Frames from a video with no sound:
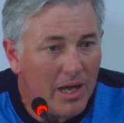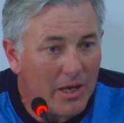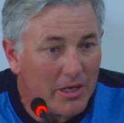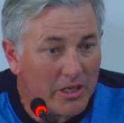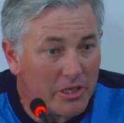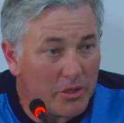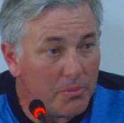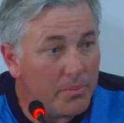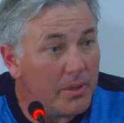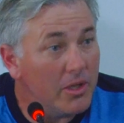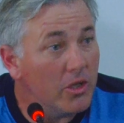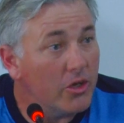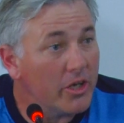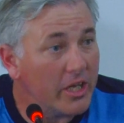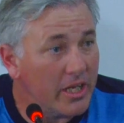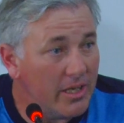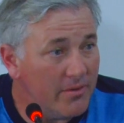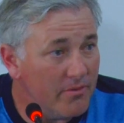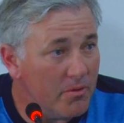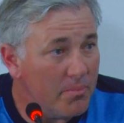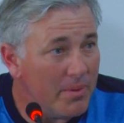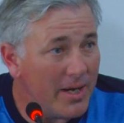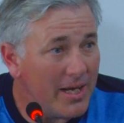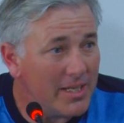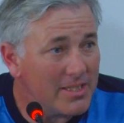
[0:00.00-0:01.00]
You'll be looking at
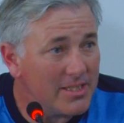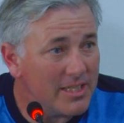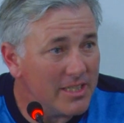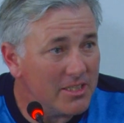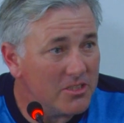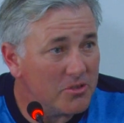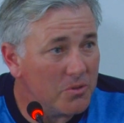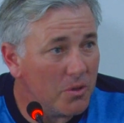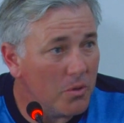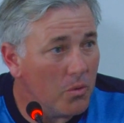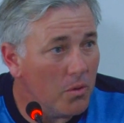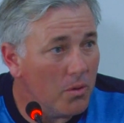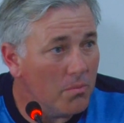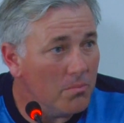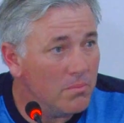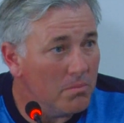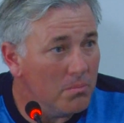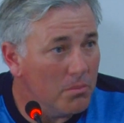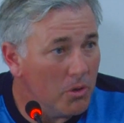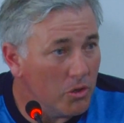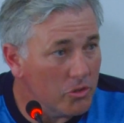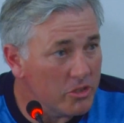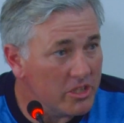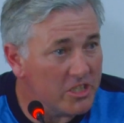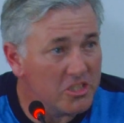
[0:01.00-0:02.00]
the batting, so we want
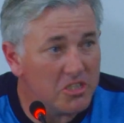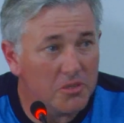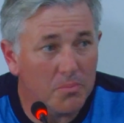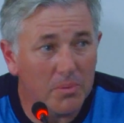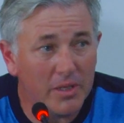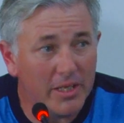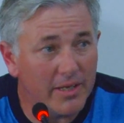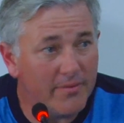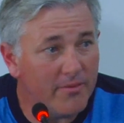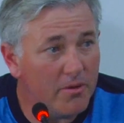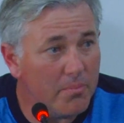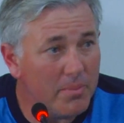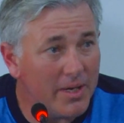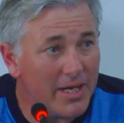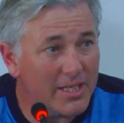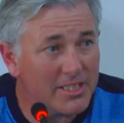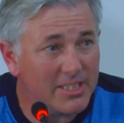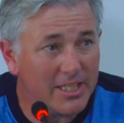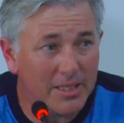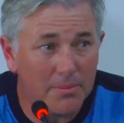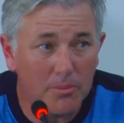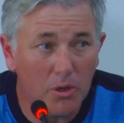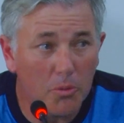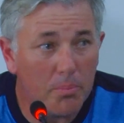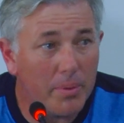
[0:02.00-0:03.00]
more discipline in the
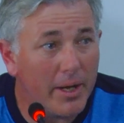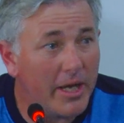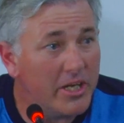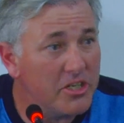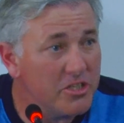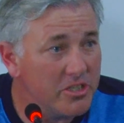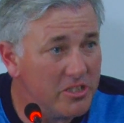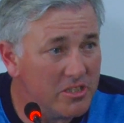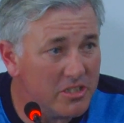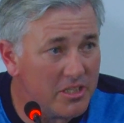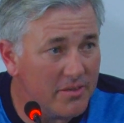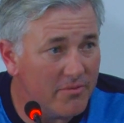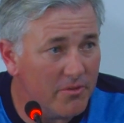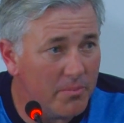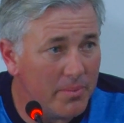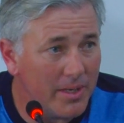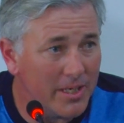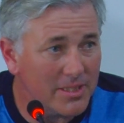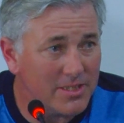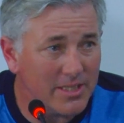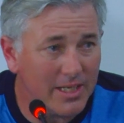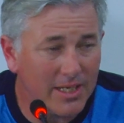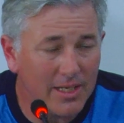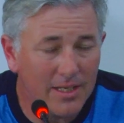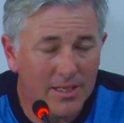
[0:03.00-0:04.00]
batting, more patience in the
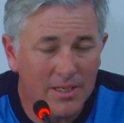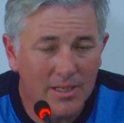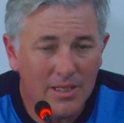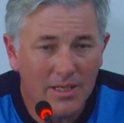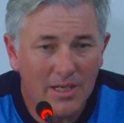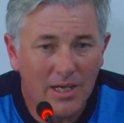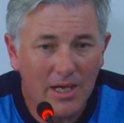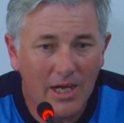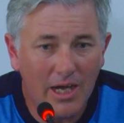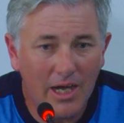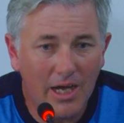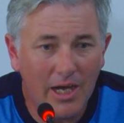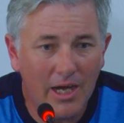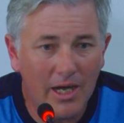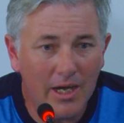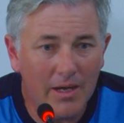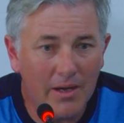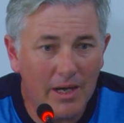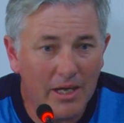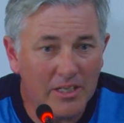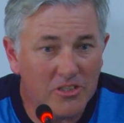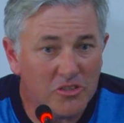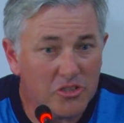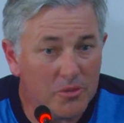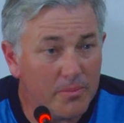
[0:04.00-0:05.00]
batting,
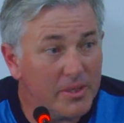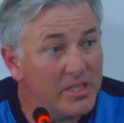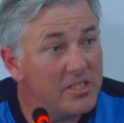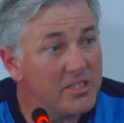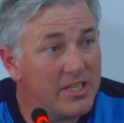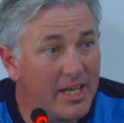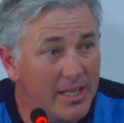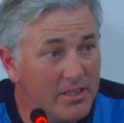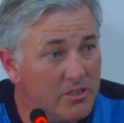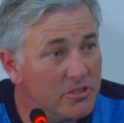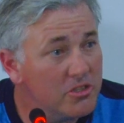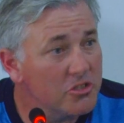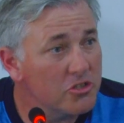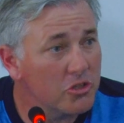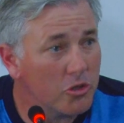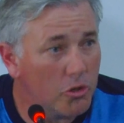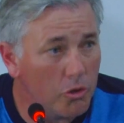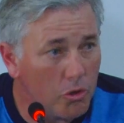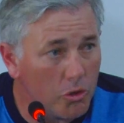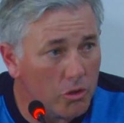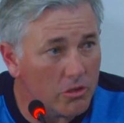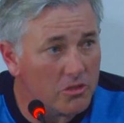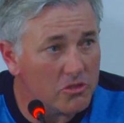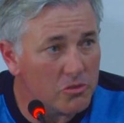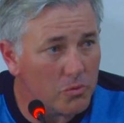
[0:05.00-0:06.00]
and some intent to
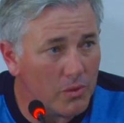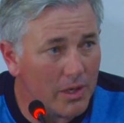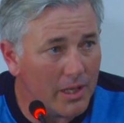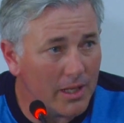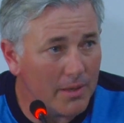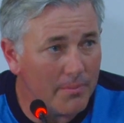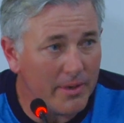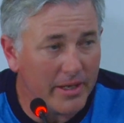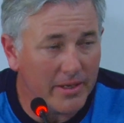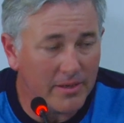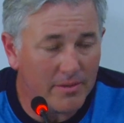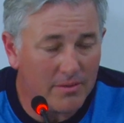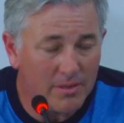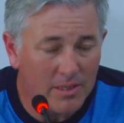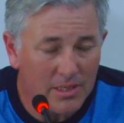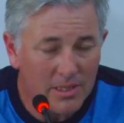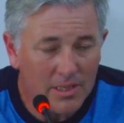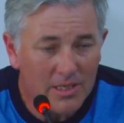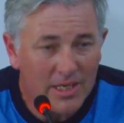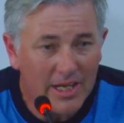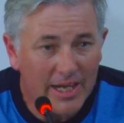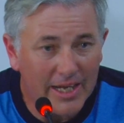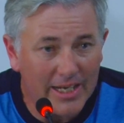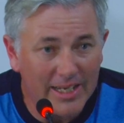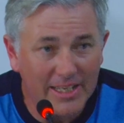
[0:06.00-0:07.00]
score as well. I mean,
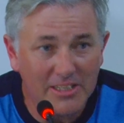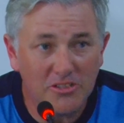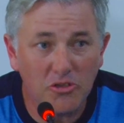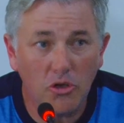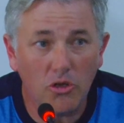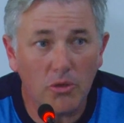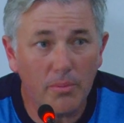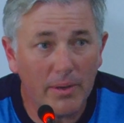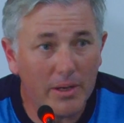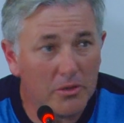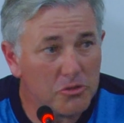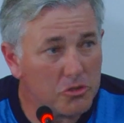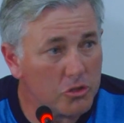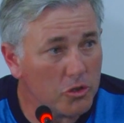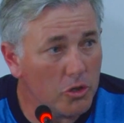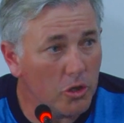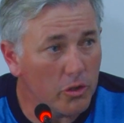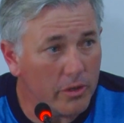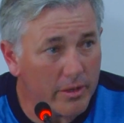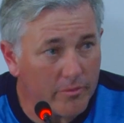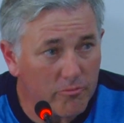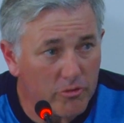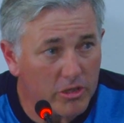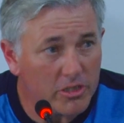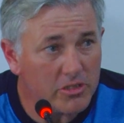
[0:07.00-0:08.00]
it is all about
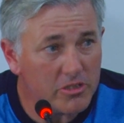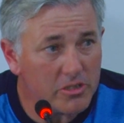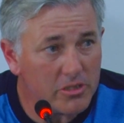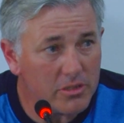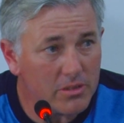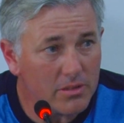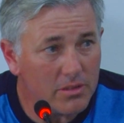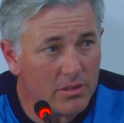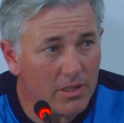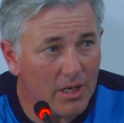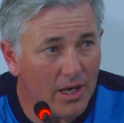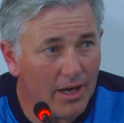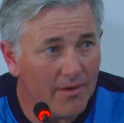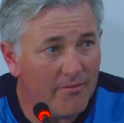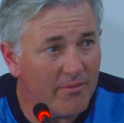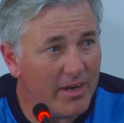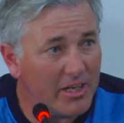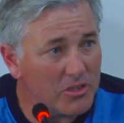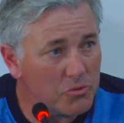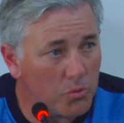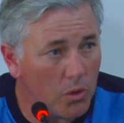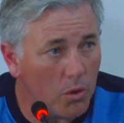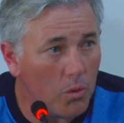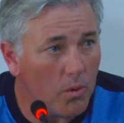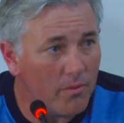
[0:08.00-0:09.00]
scoring runs, and
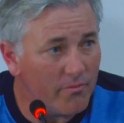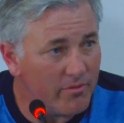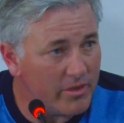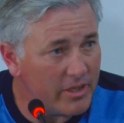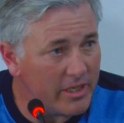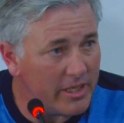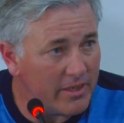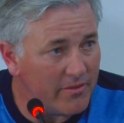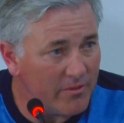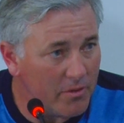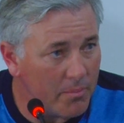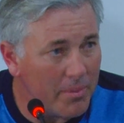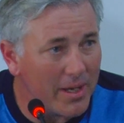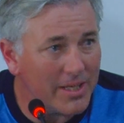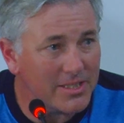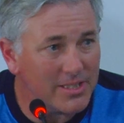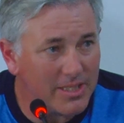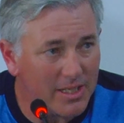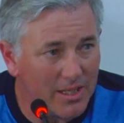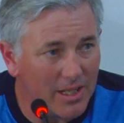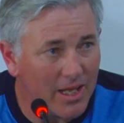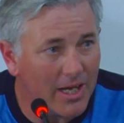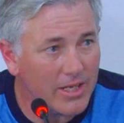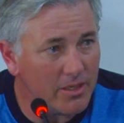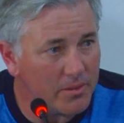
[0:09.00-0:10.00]
that's what I want the
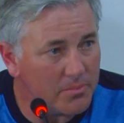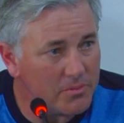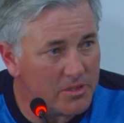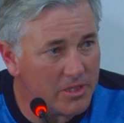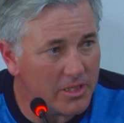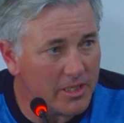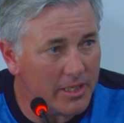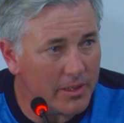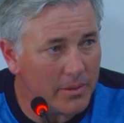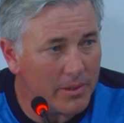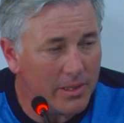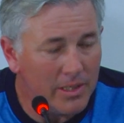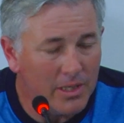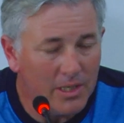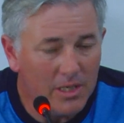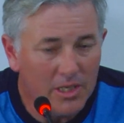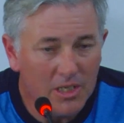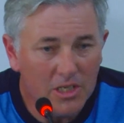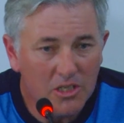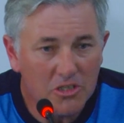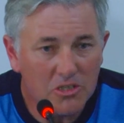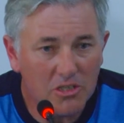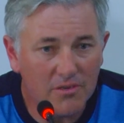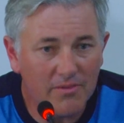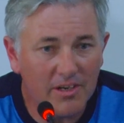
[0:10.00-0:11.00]
batting lineup to do.
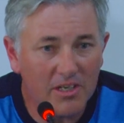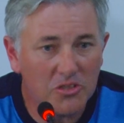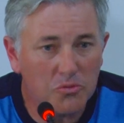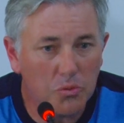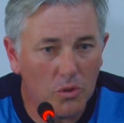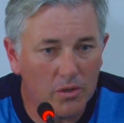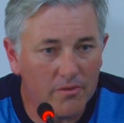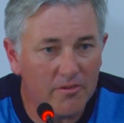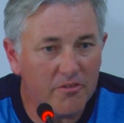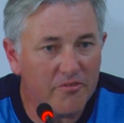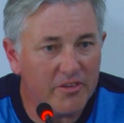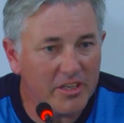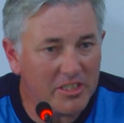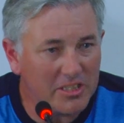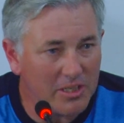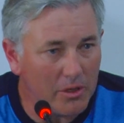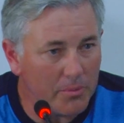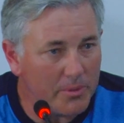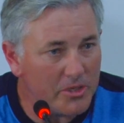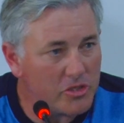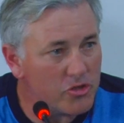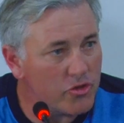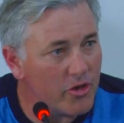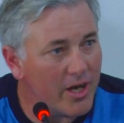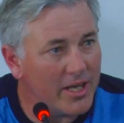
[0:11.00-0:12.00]
So that's one of the things I'll
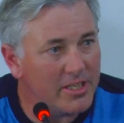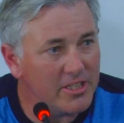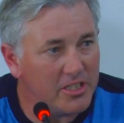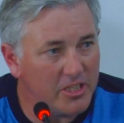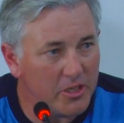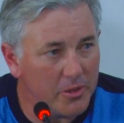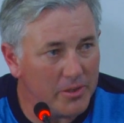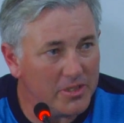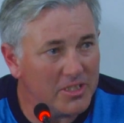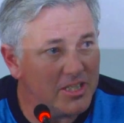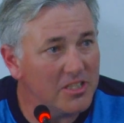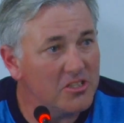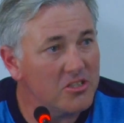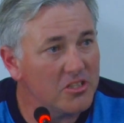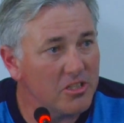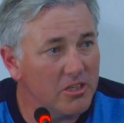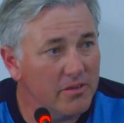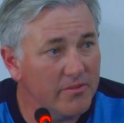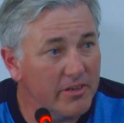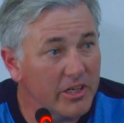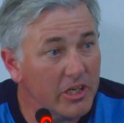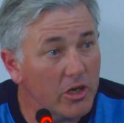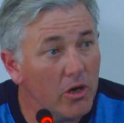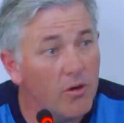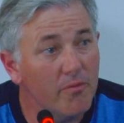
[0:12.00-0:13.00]
be trying to do, is instill
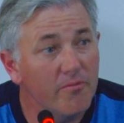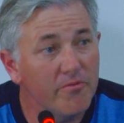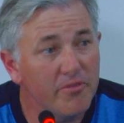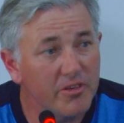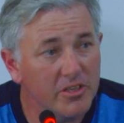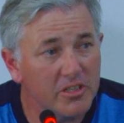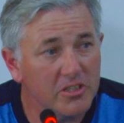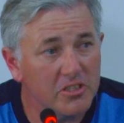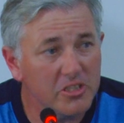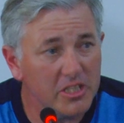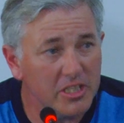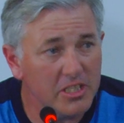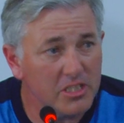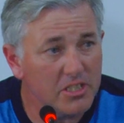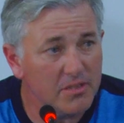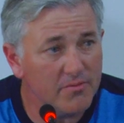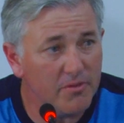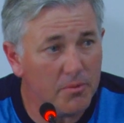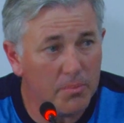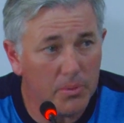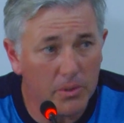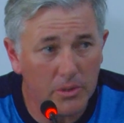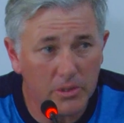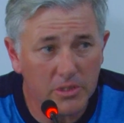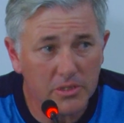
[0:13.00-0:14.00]
the confidence into the
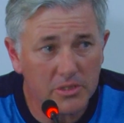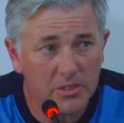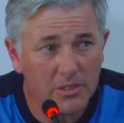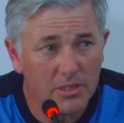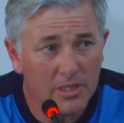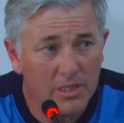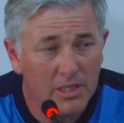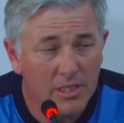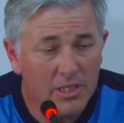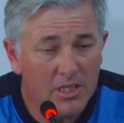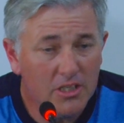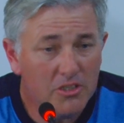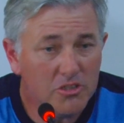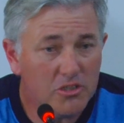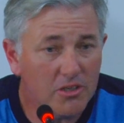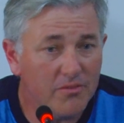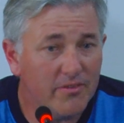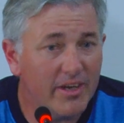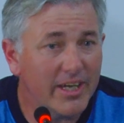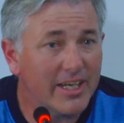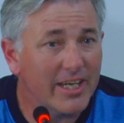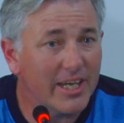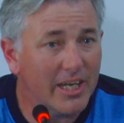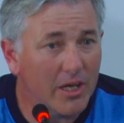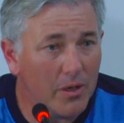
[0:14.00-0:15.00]
boys, so
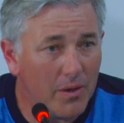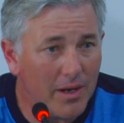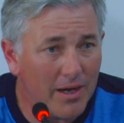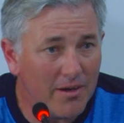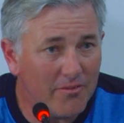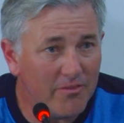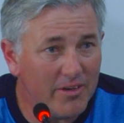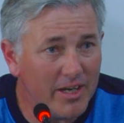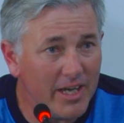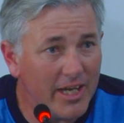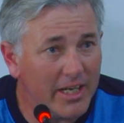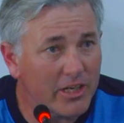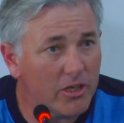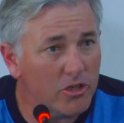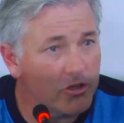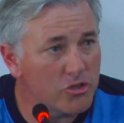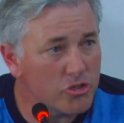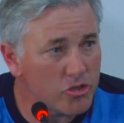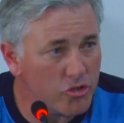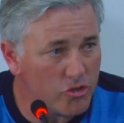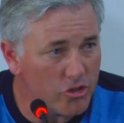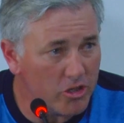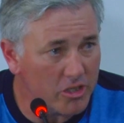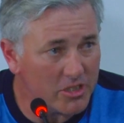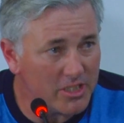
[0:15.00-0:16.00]
they can go out there,
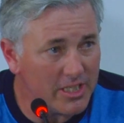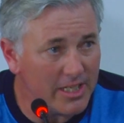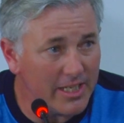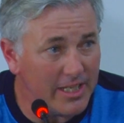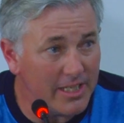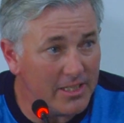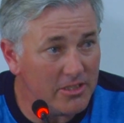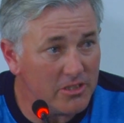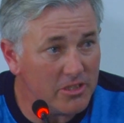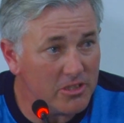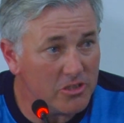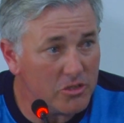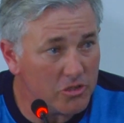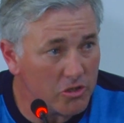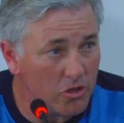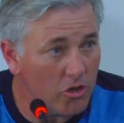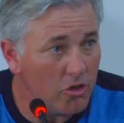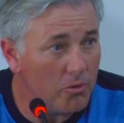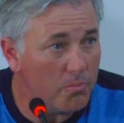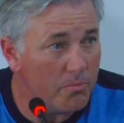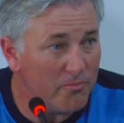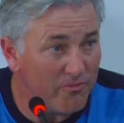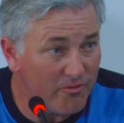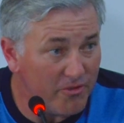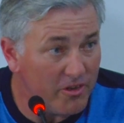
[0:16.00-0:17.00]
construct innings, and
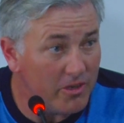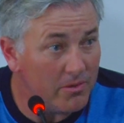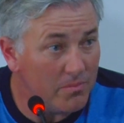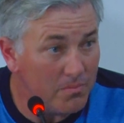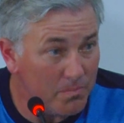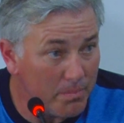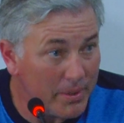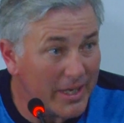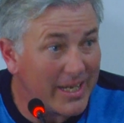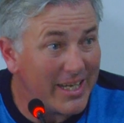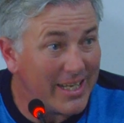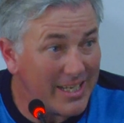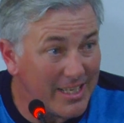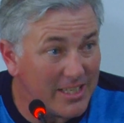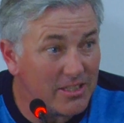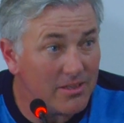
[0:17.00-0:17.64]
score big